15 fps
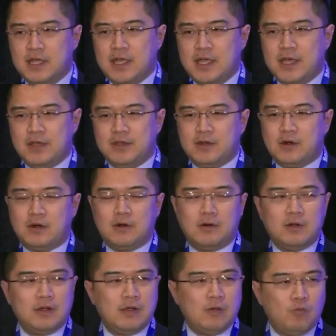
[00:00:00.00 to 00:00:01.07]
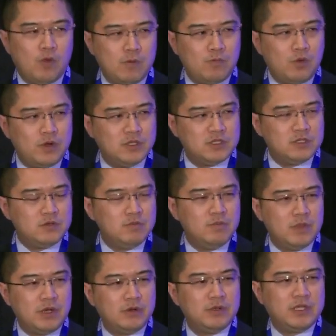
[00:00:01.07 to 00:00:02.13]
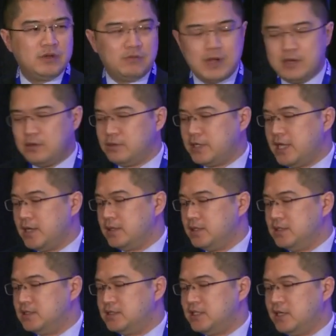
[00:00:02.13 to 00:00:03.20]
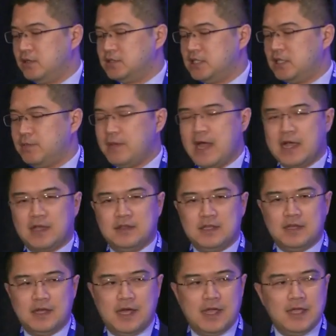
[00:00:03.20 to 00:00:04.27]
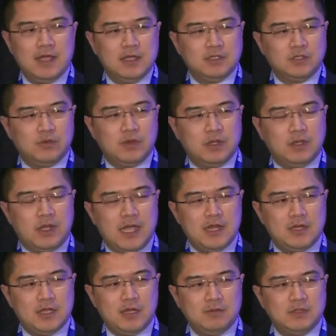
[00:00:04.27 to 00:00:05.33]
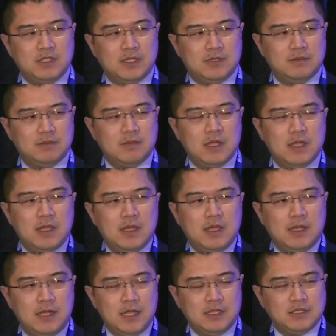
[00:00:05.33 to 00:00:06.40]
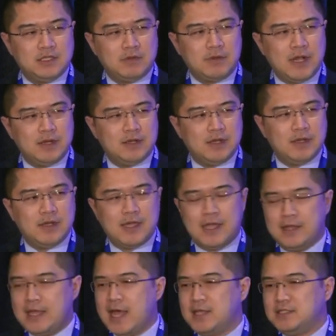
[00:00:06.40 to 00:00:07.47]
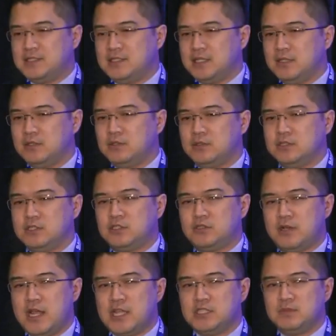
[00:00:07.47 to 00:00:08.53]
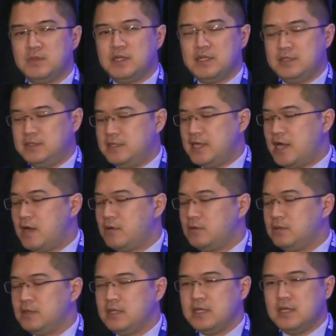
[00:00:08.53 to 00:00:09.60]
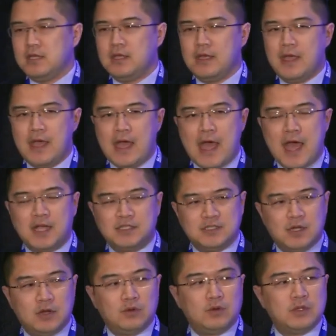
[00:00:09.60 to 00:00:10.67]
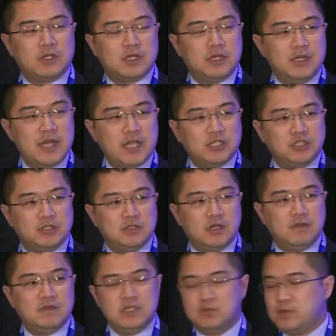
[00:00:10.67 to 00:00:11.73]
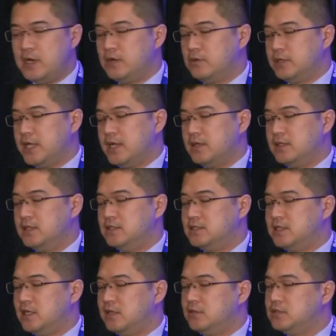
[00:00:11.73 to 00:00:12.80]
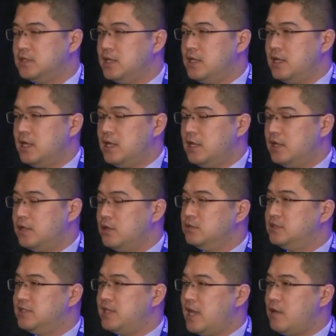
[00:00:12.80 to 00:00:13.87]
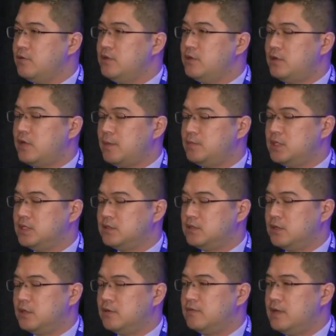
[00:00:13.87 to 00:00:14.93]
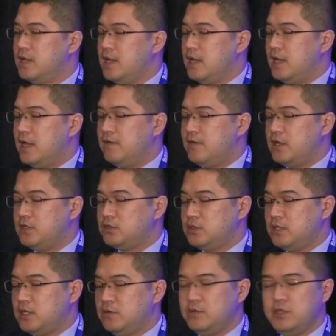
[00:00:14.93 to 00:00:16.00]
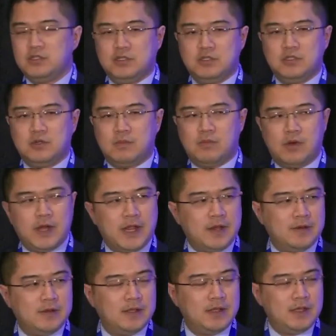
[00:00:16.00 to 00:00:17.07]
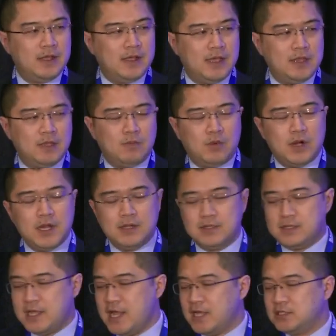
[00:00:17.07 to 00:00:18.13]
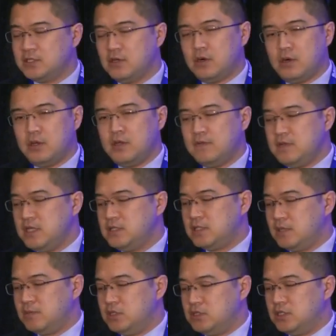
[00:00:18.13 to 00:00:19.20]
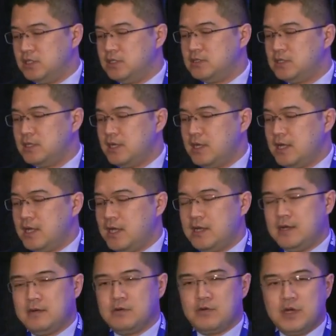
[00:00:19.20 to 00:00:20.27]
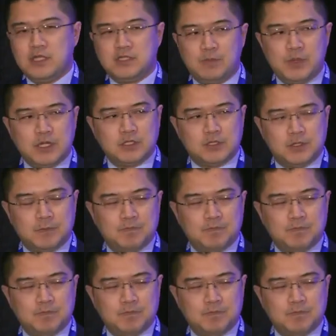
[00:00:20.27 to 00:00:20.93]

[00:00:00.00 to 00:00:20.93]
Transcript: And there are 1.2 million retinal ganglion cells at the back of the eye. So when light comes in, it hits the retina, and that signal is transmitted down the axon or the connection of these retinal ganglion cells. It goes down your optic nerve, and eventually it reaches your brain. And the brain takes all of these images and it creates a picture.